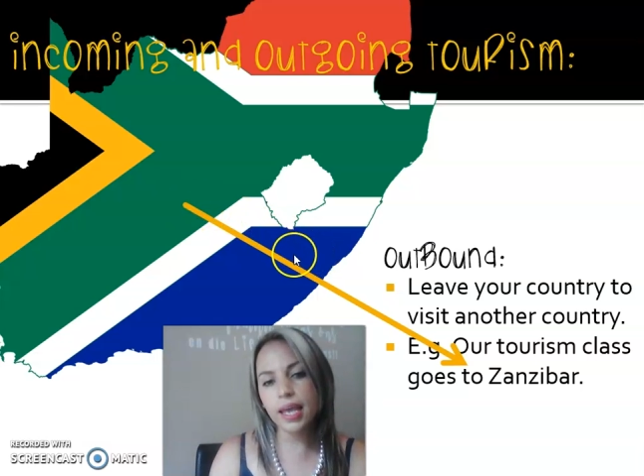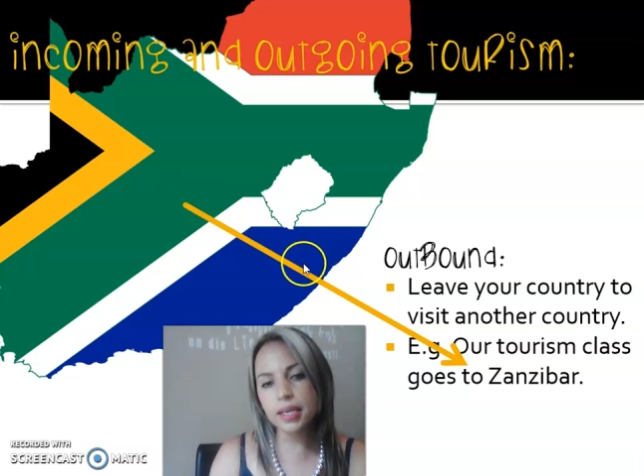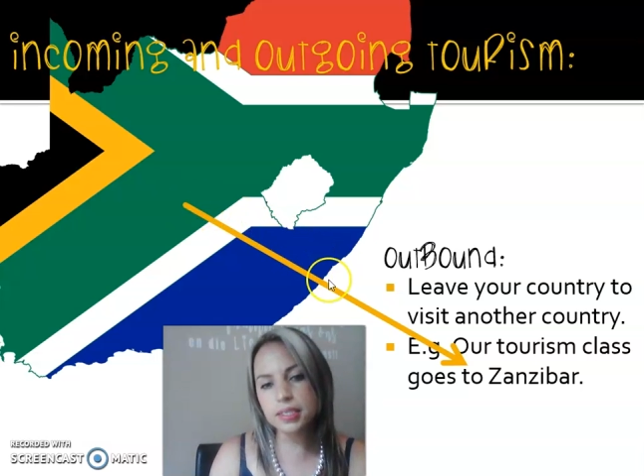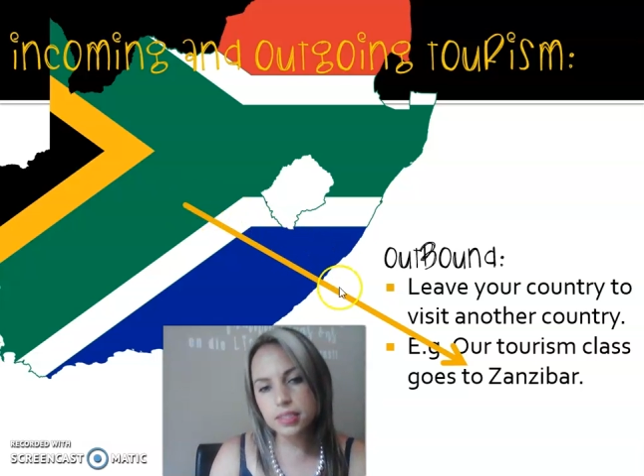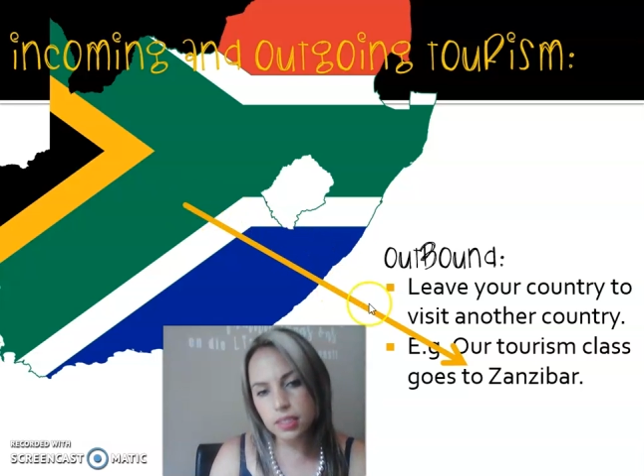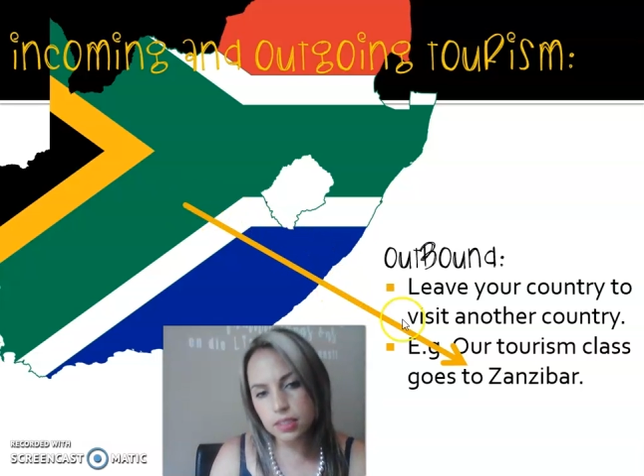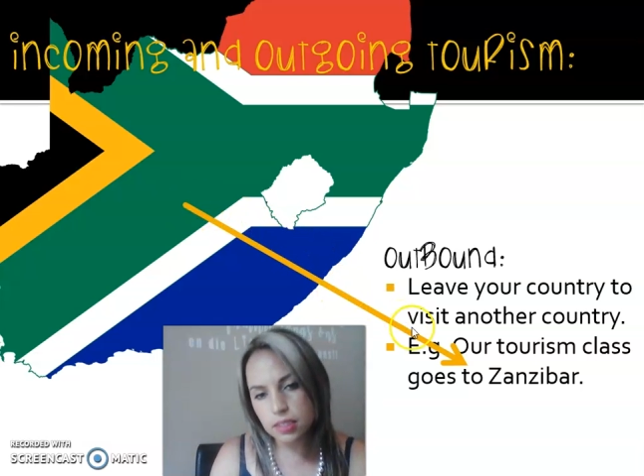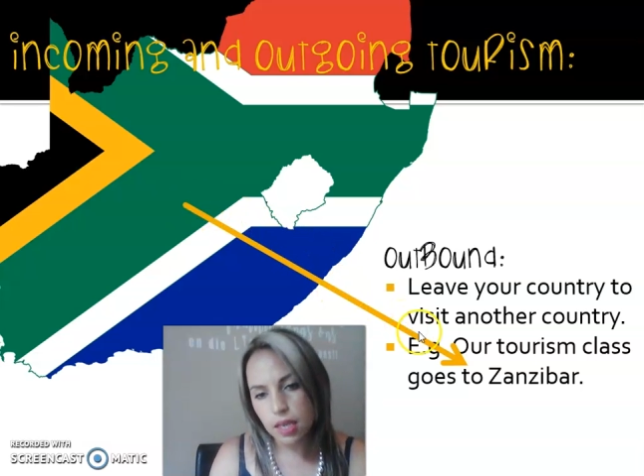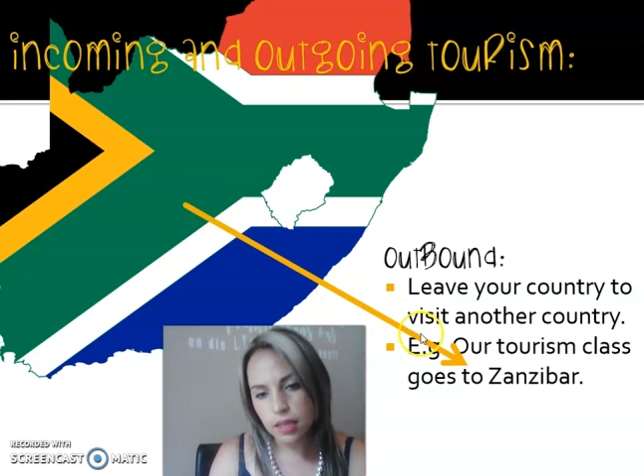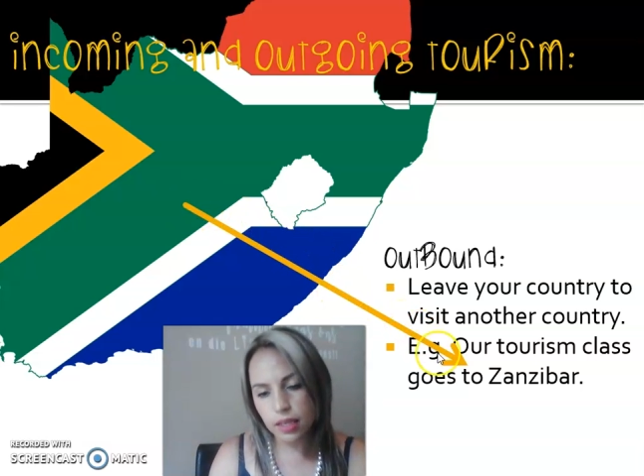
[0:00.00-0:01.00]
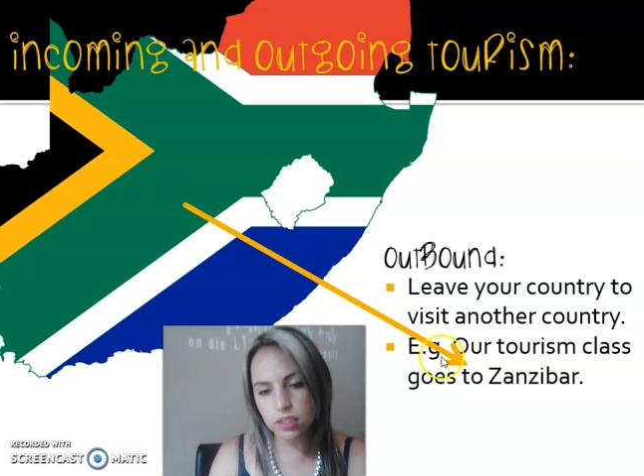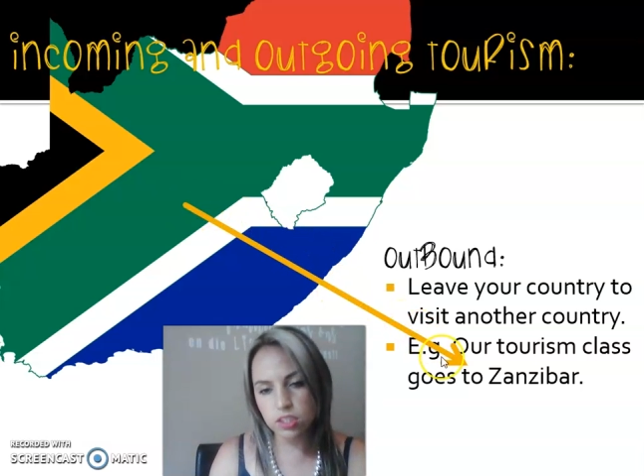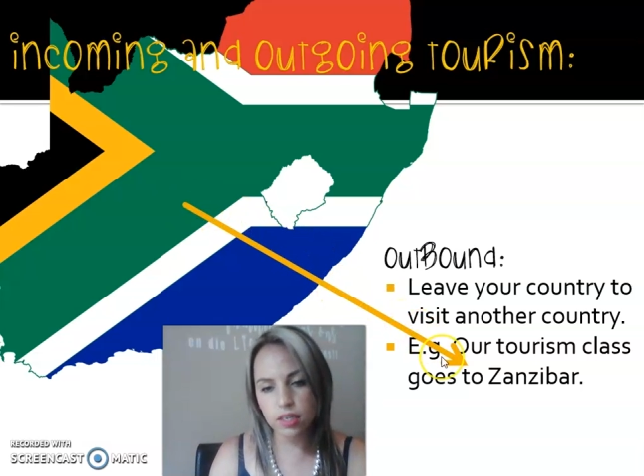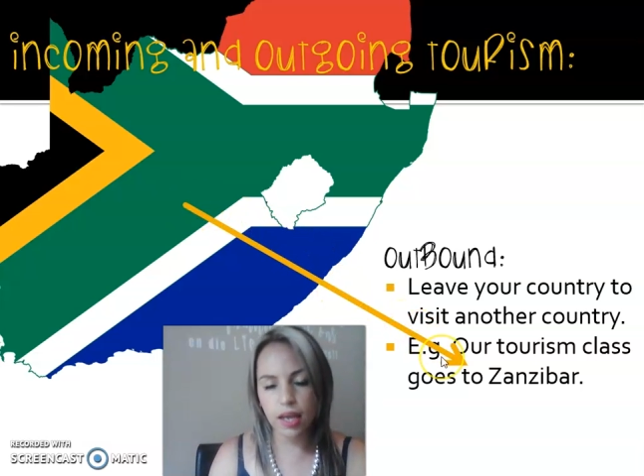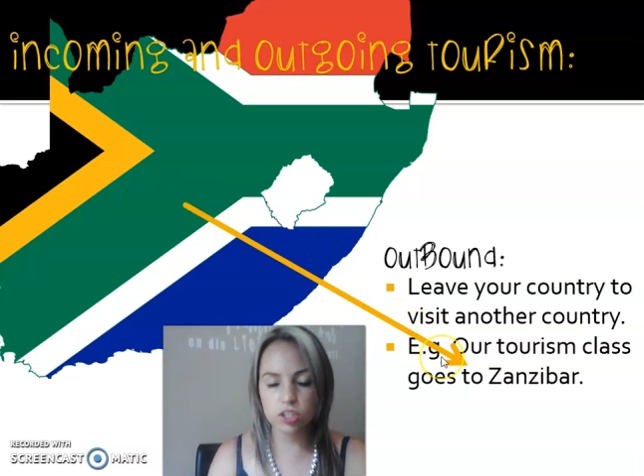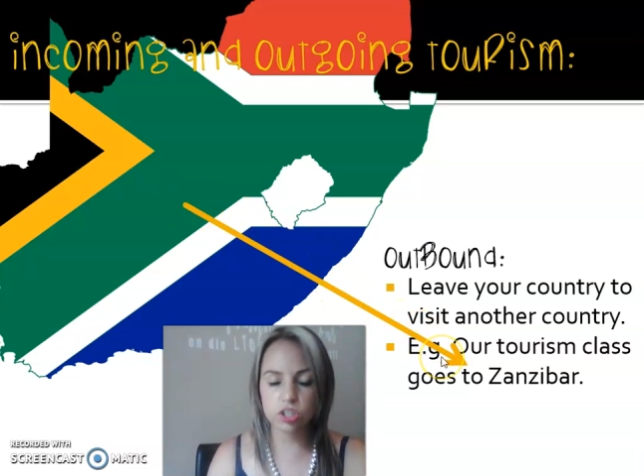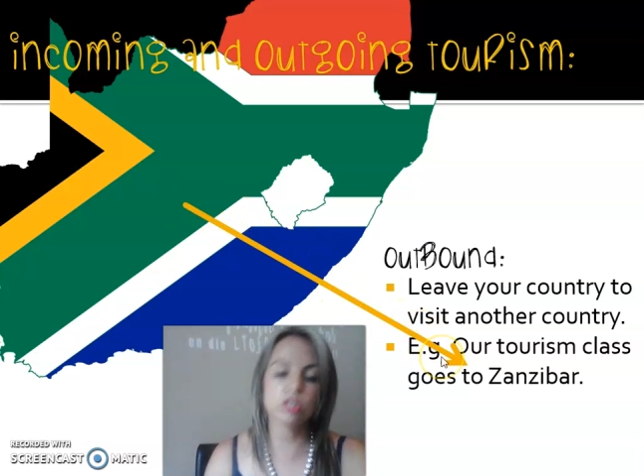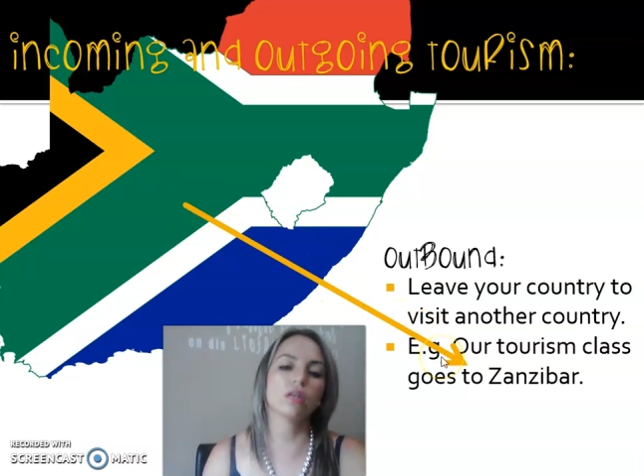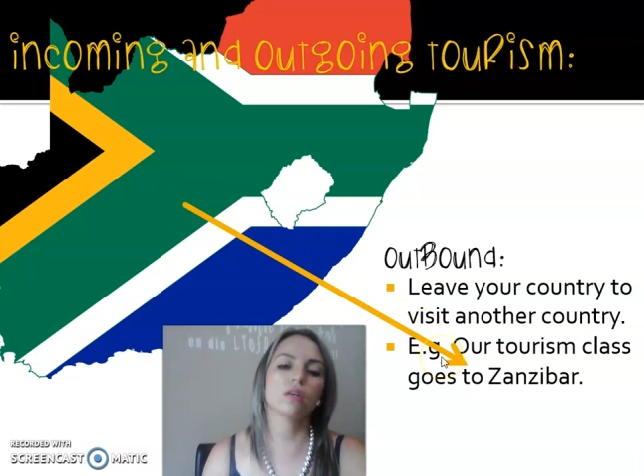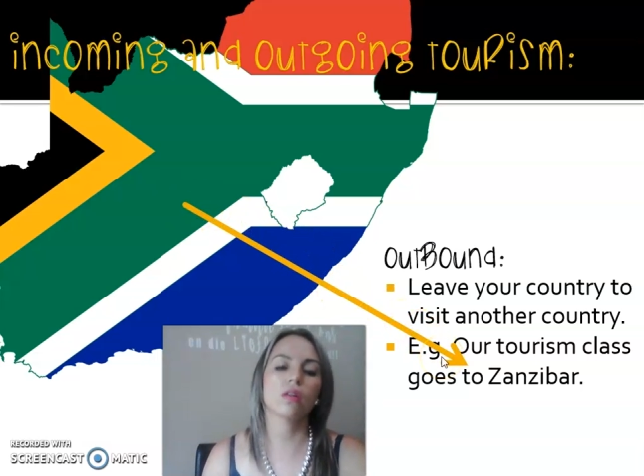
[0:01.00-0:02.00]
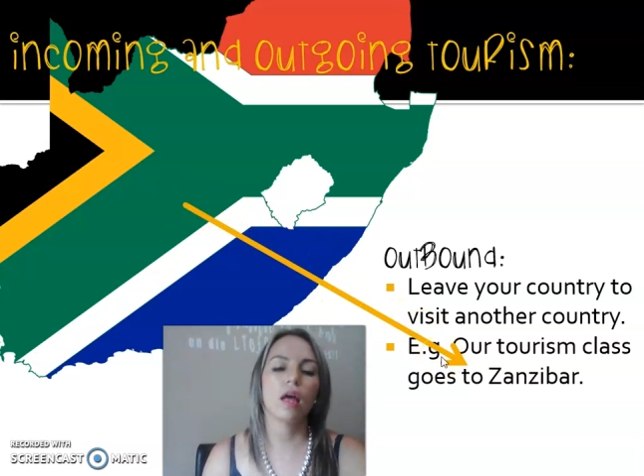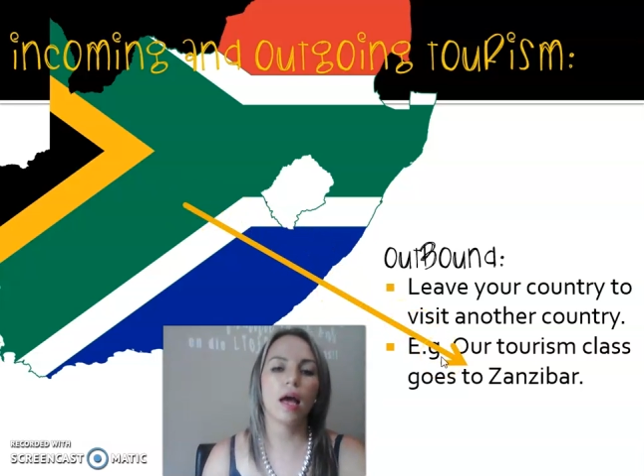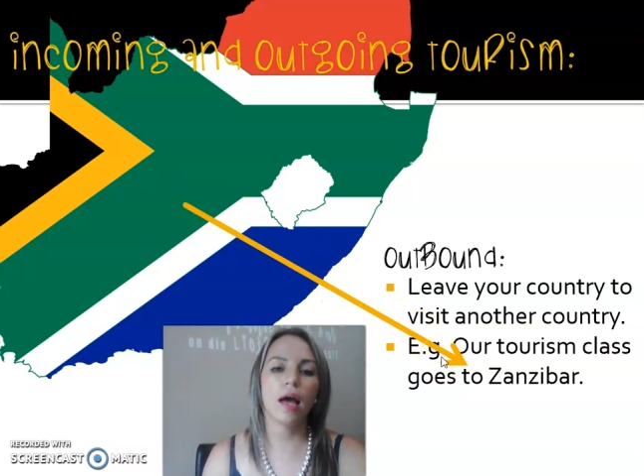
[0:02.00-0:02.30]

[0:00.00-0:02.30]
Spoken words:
exits the international